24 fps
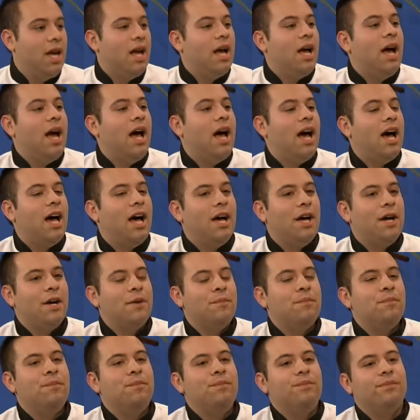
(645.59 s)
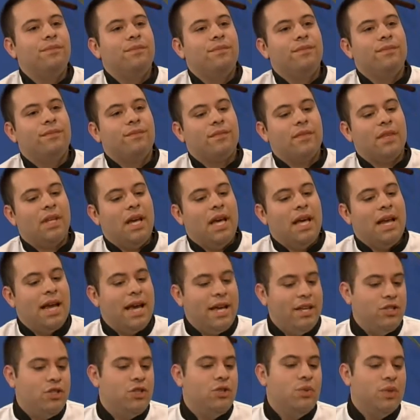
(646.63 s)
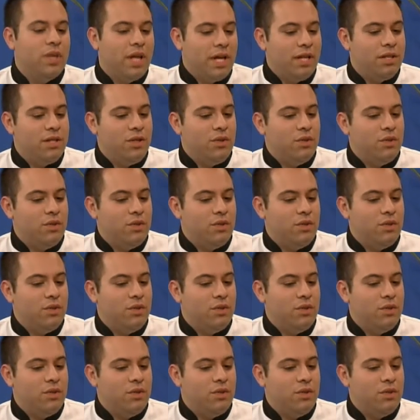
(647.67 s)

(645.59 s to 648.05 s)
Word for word: Yeah. Um, and I do like